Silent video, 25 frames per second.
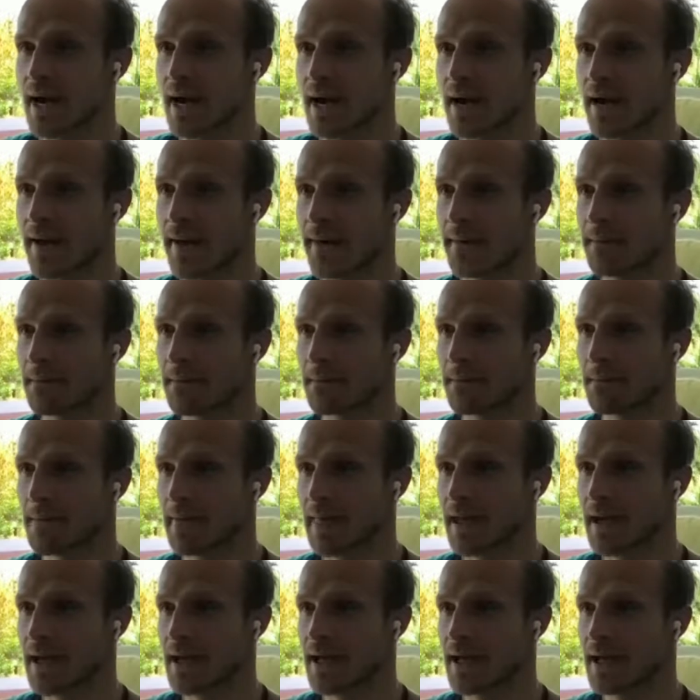
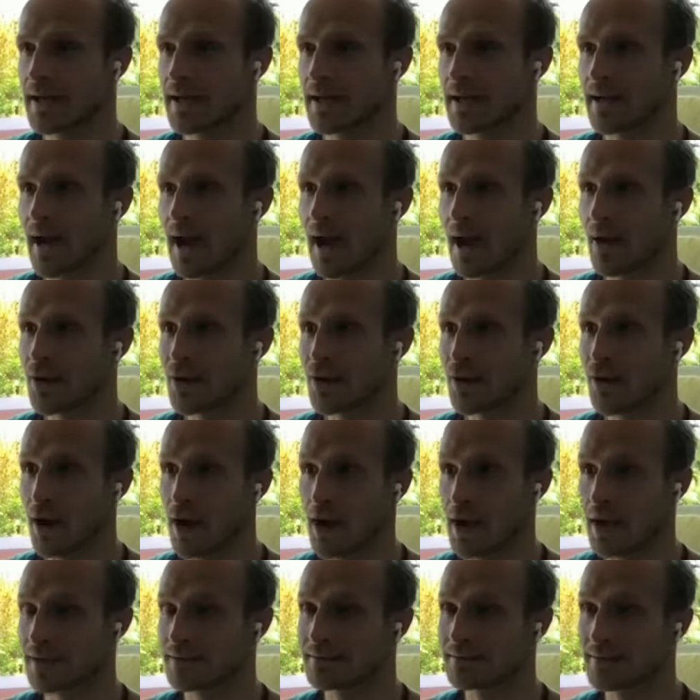and how you
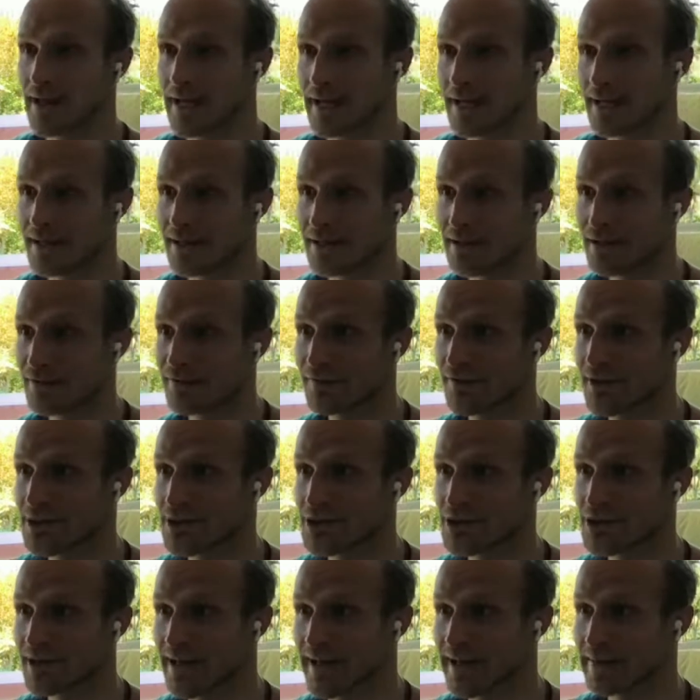are like a little
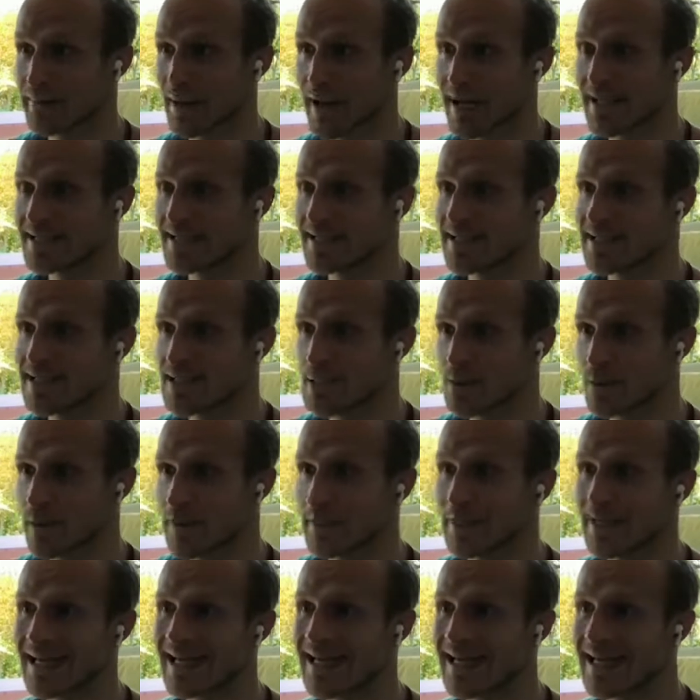fish, like Pisces,
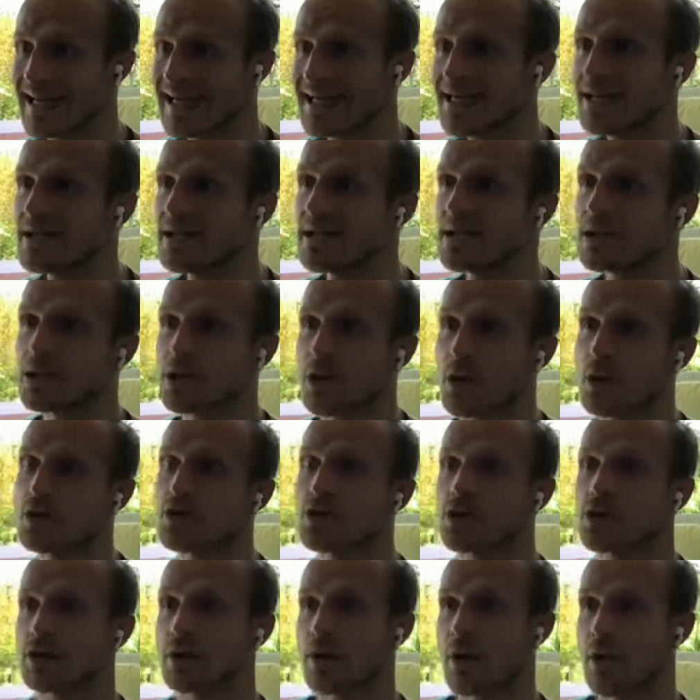swimming in this
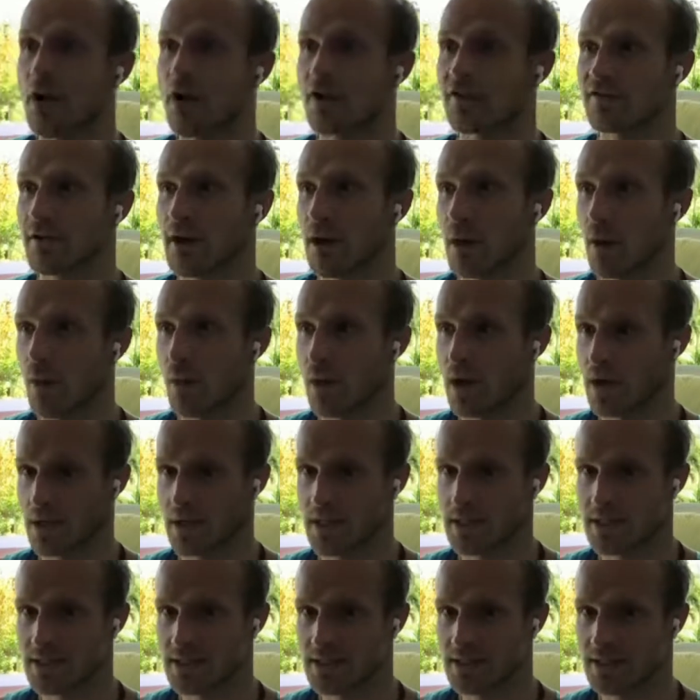ocean of
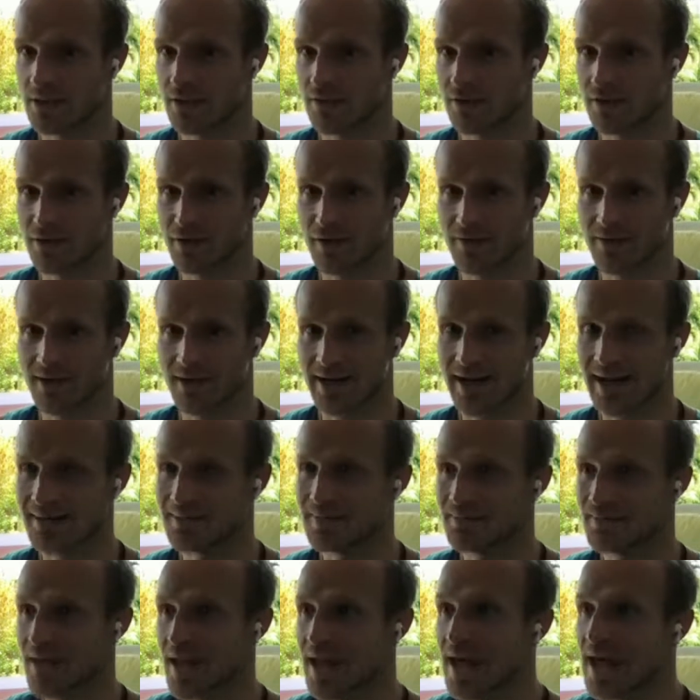awareness over and over again.
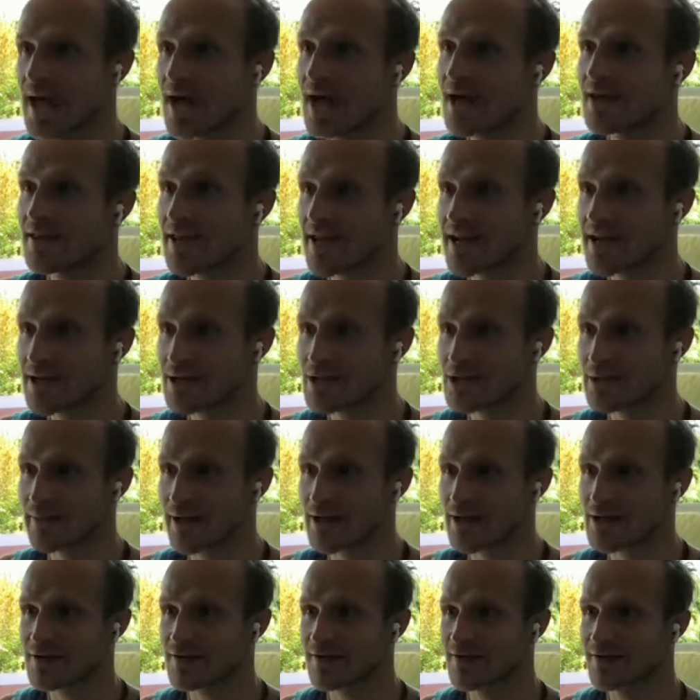Thank you so
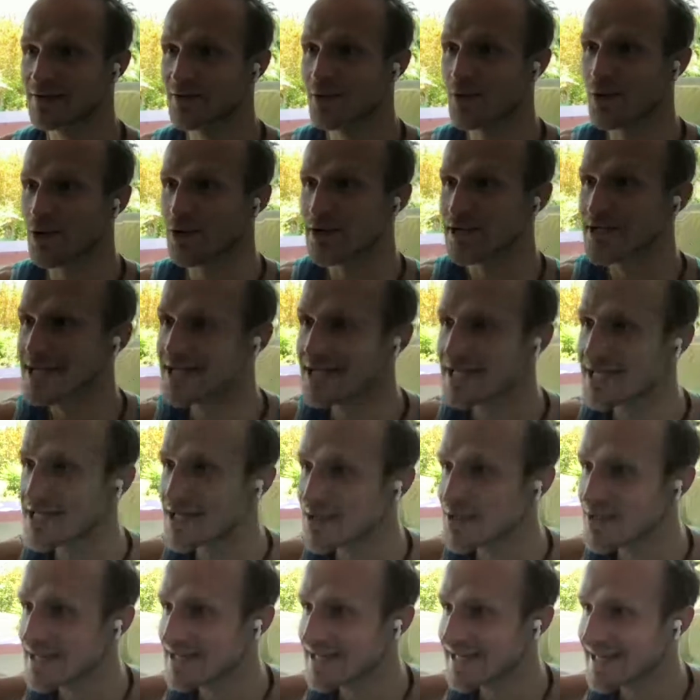much for
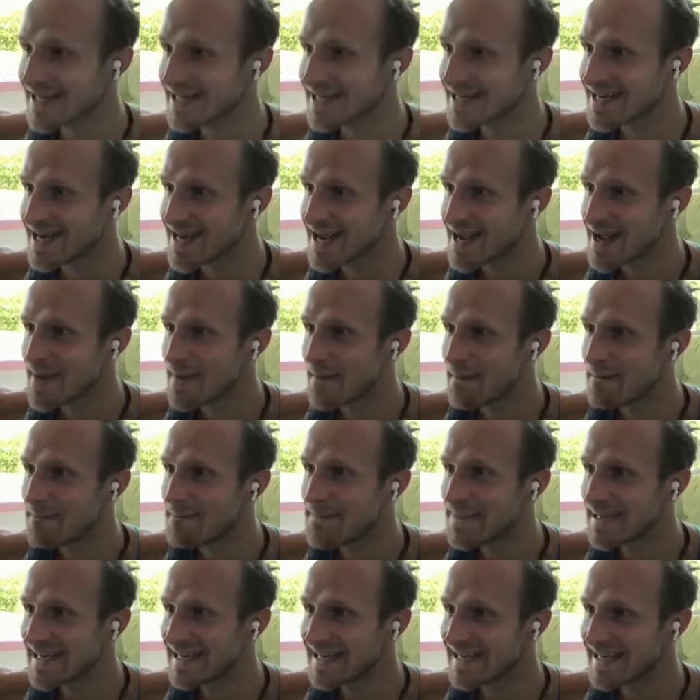tuning in,
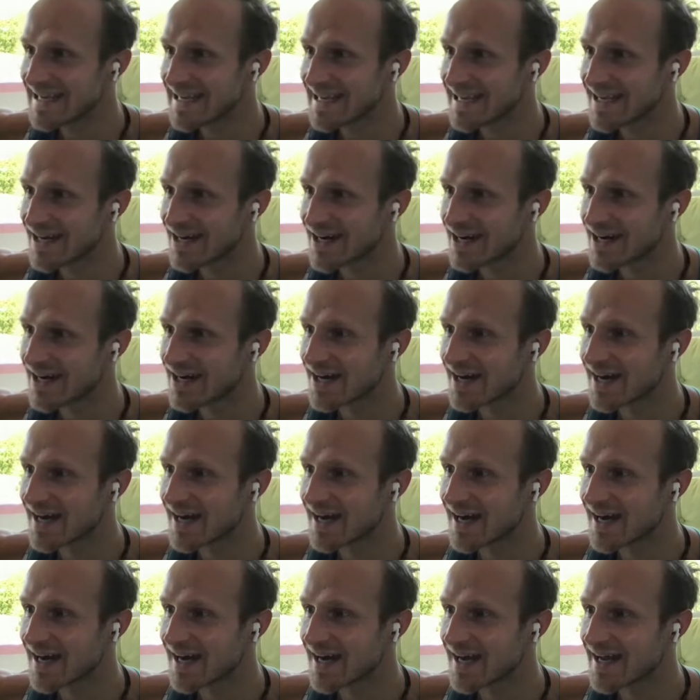being here.
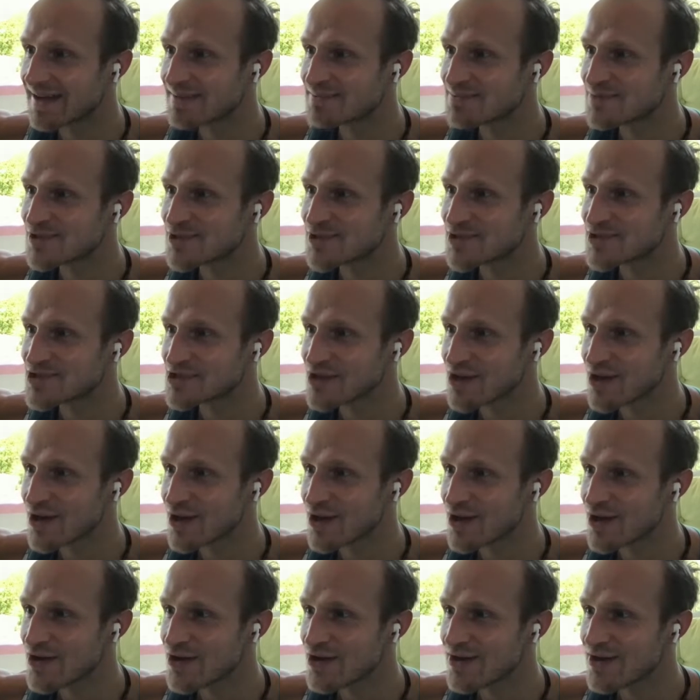I am
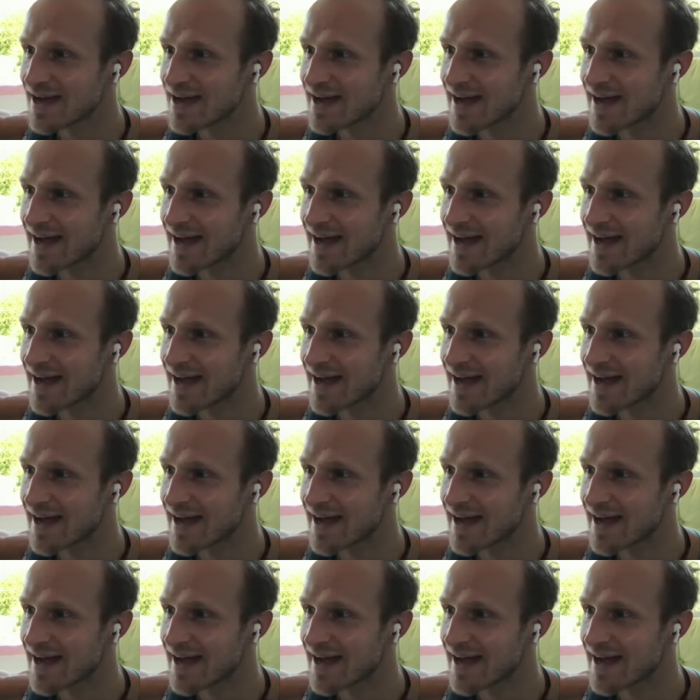so